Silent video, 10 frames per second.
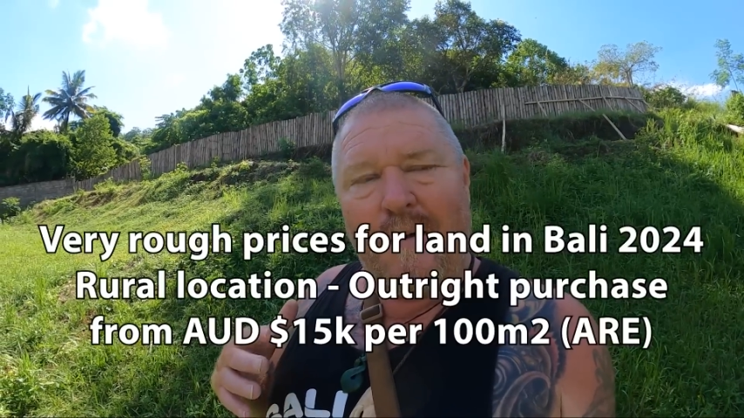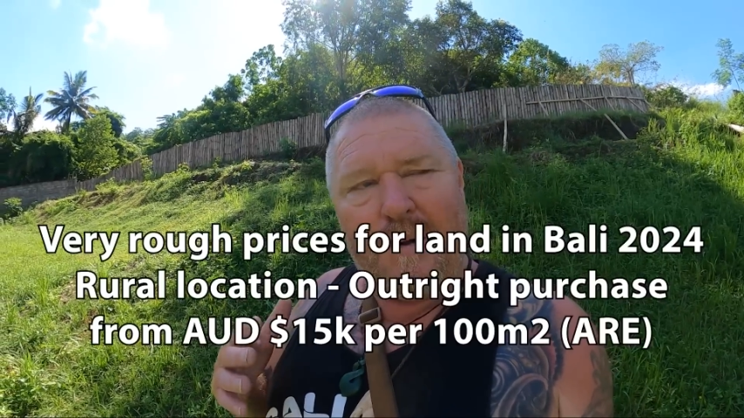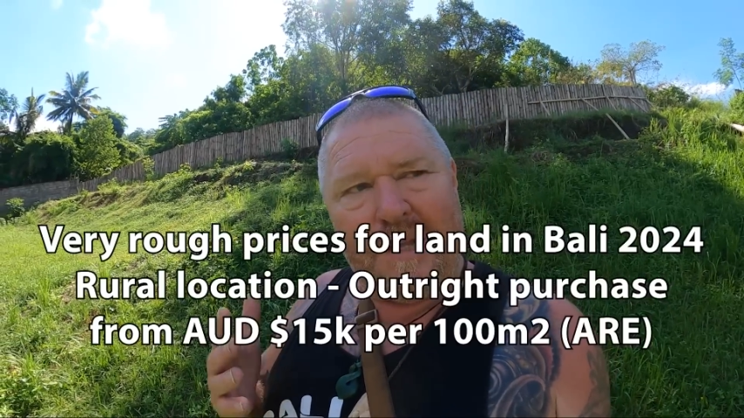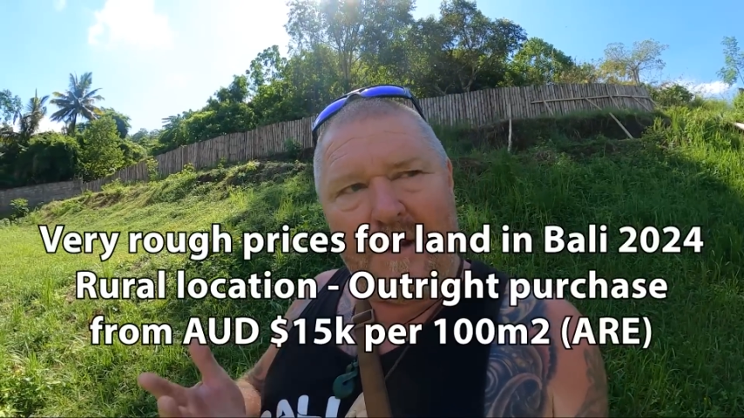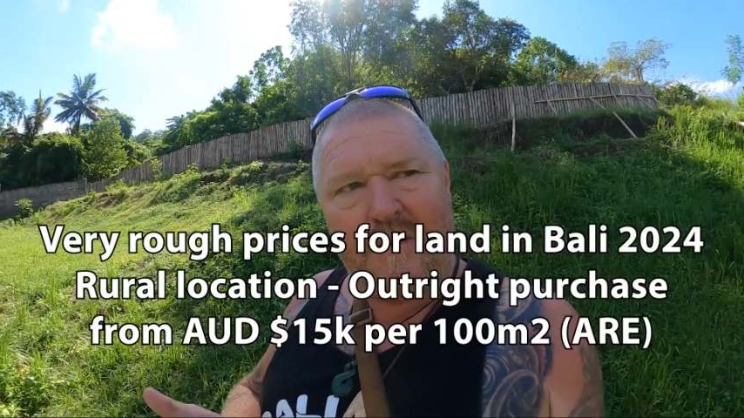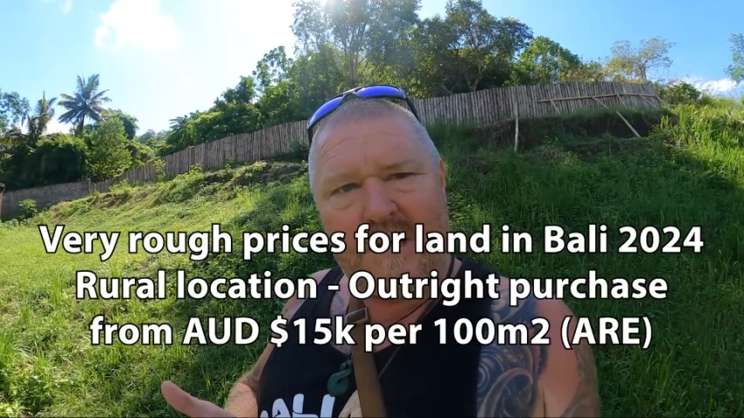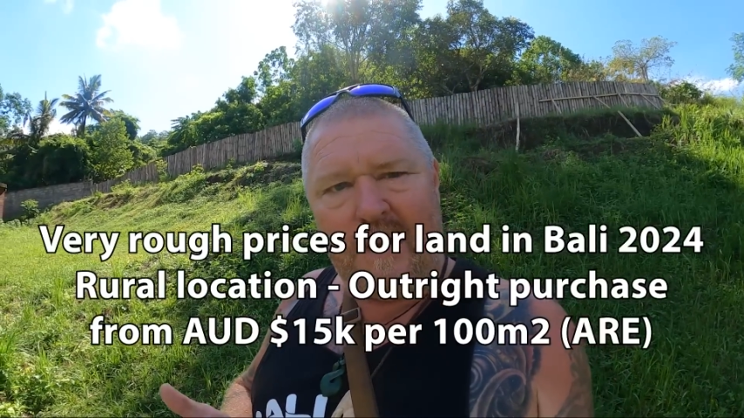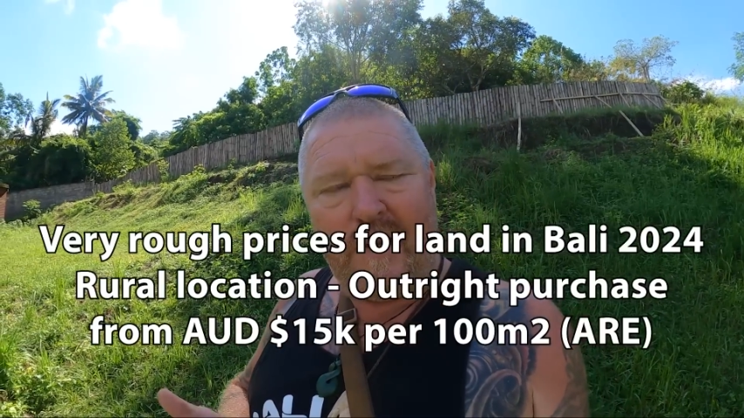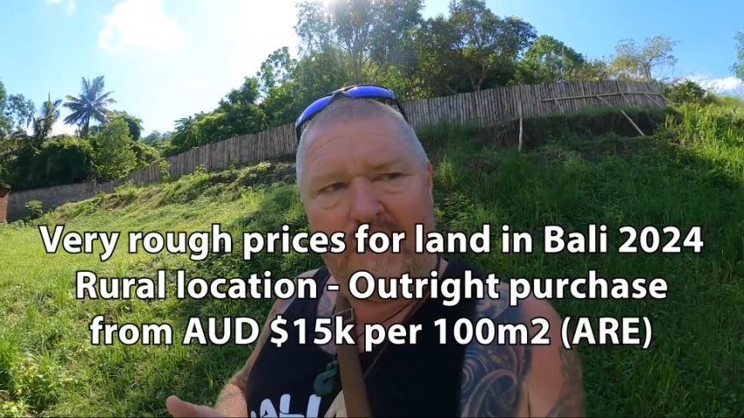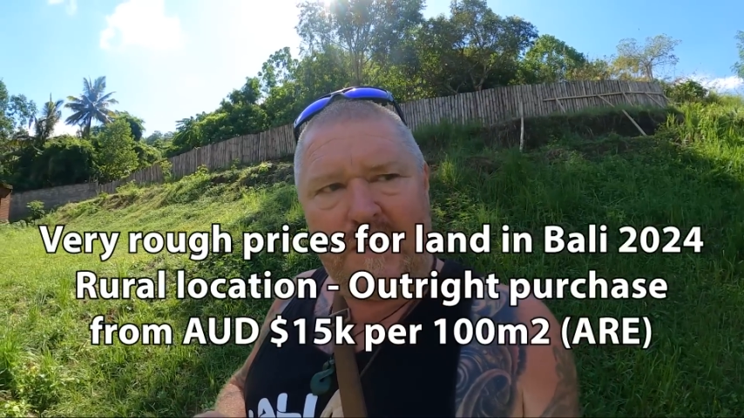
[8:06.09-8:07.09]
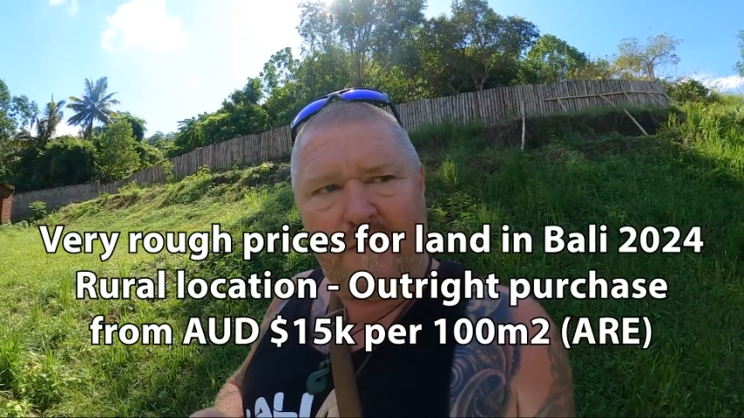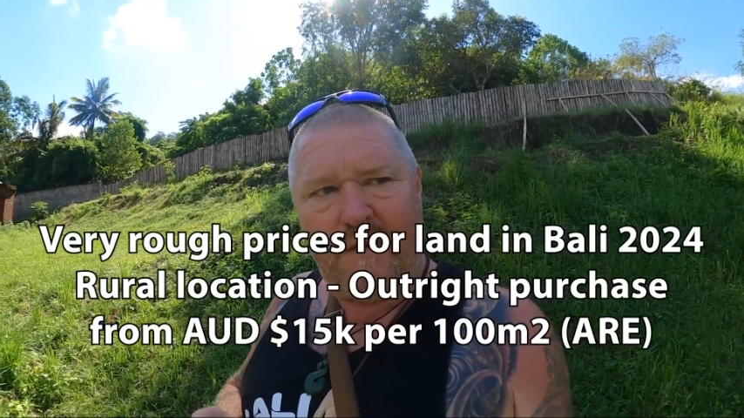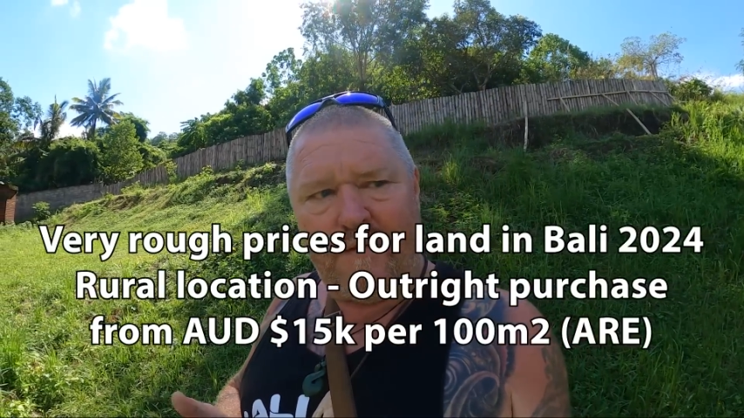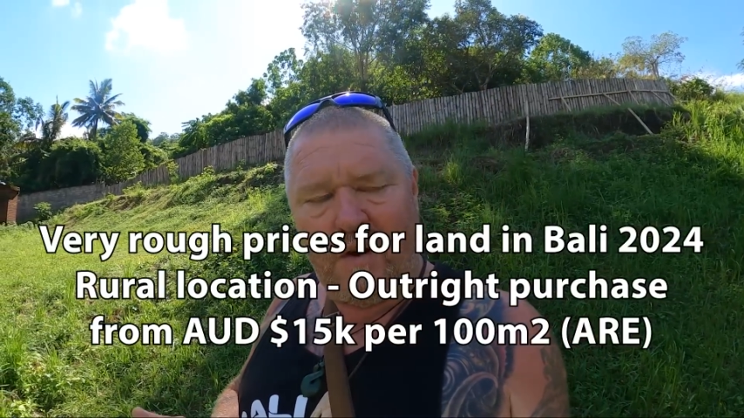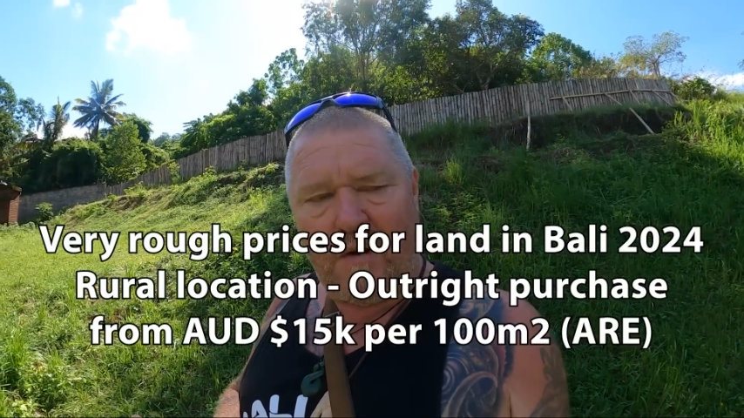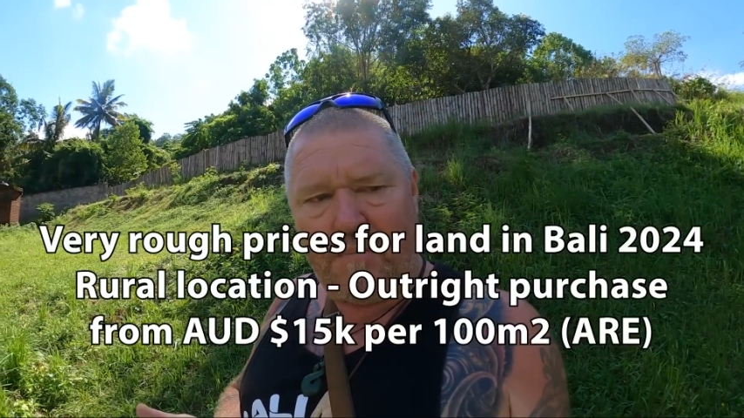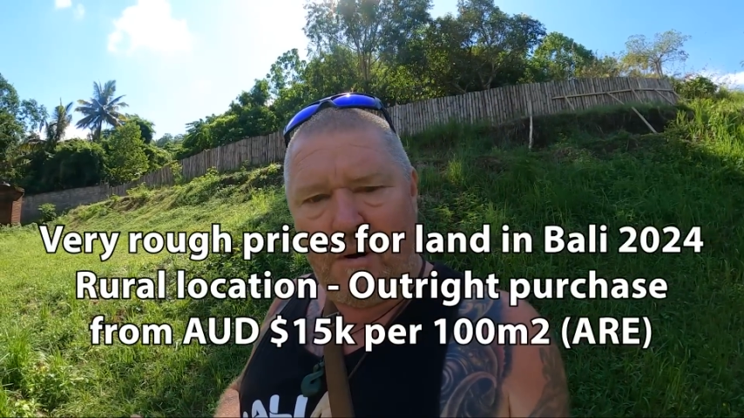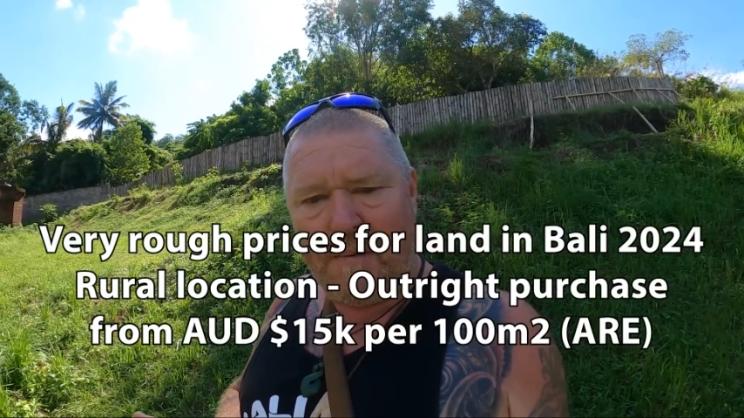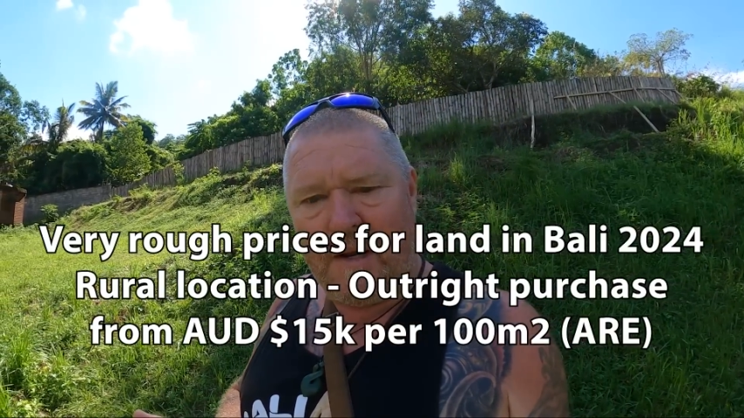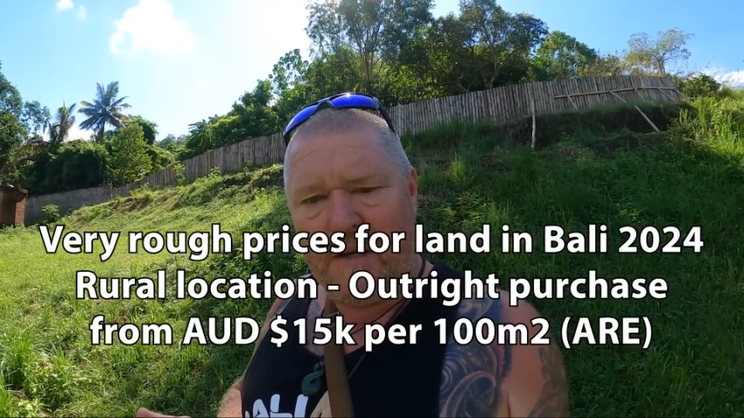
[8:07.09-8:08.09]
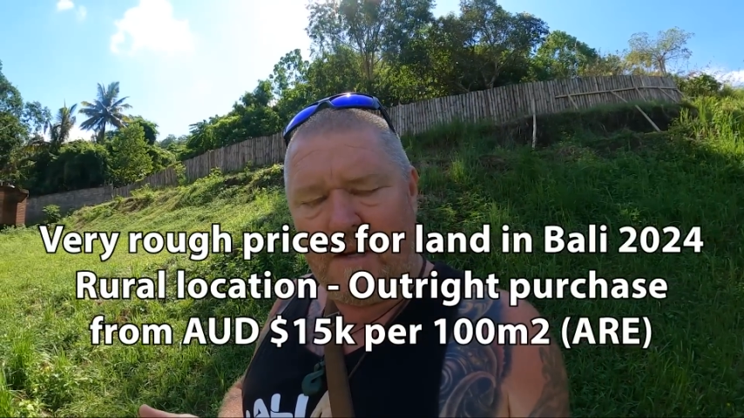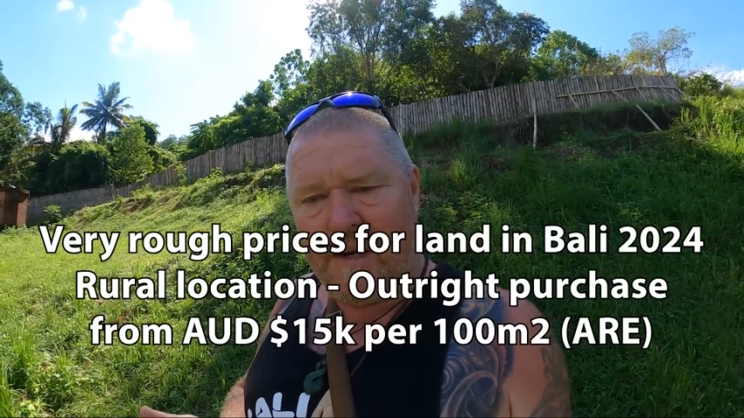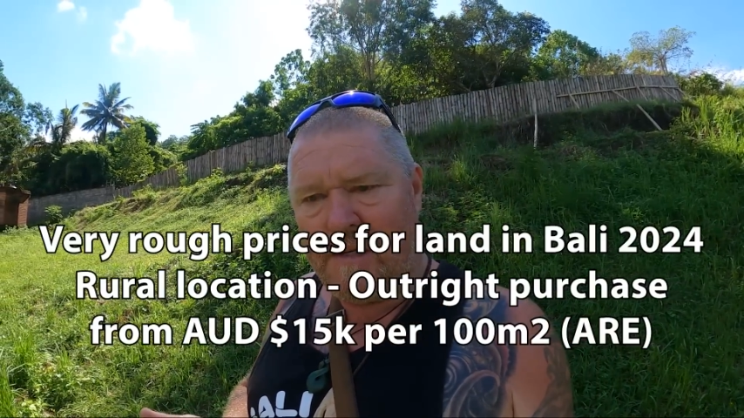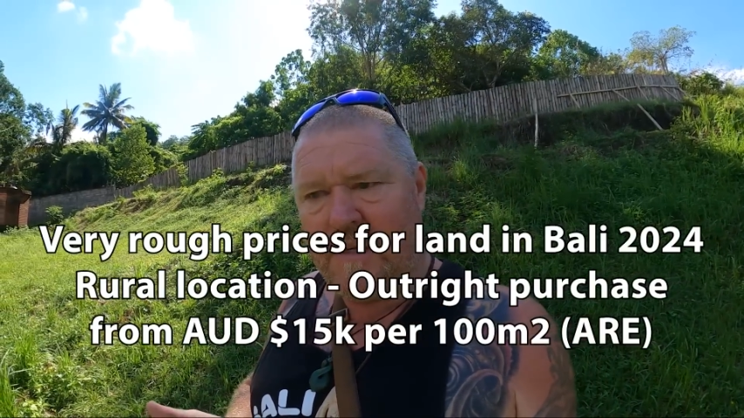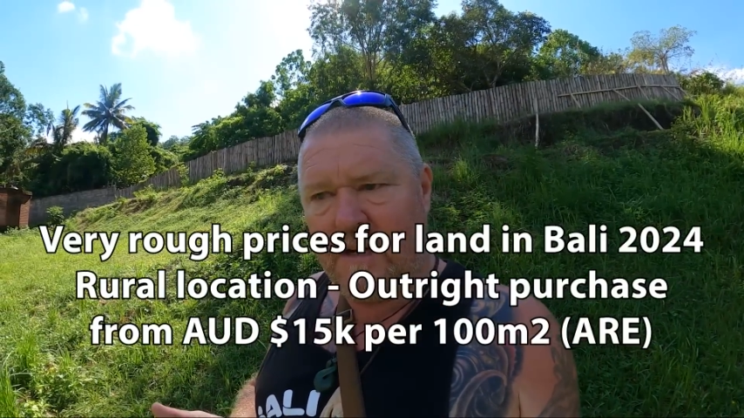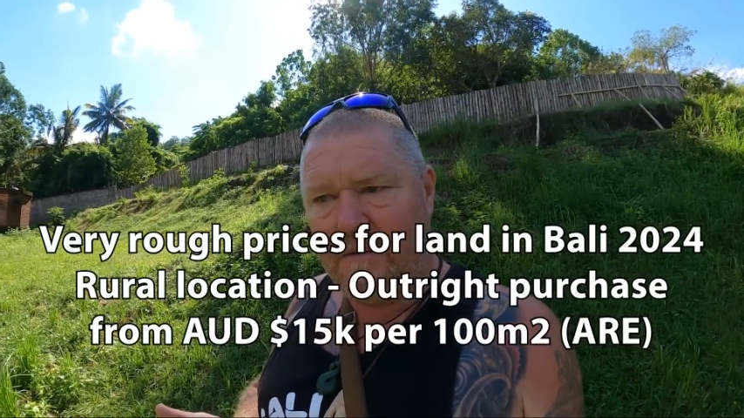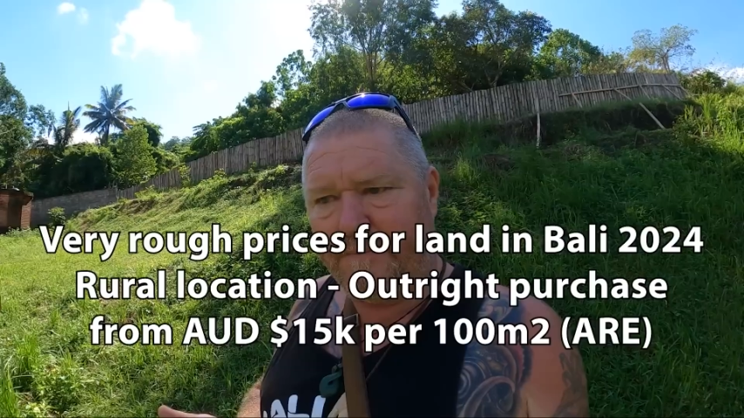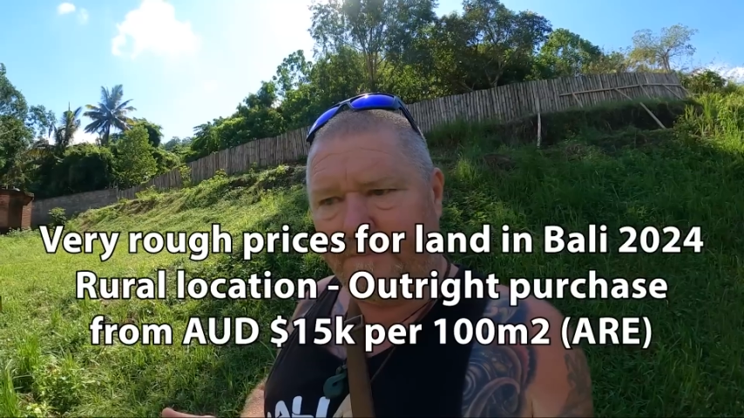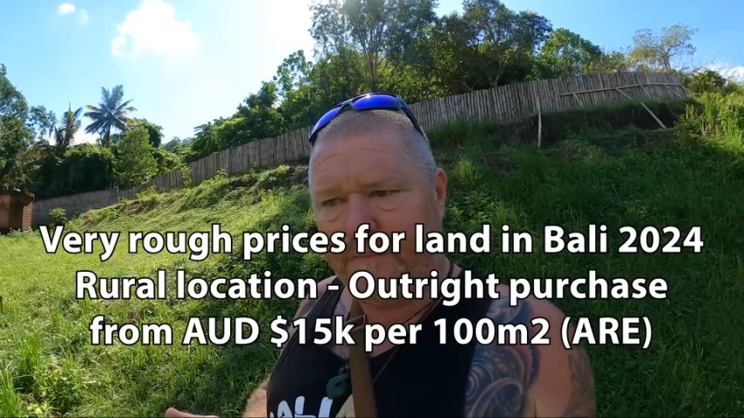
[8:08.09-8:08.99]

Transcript: But the interesting thing is, if you've got a property and you're leasing it,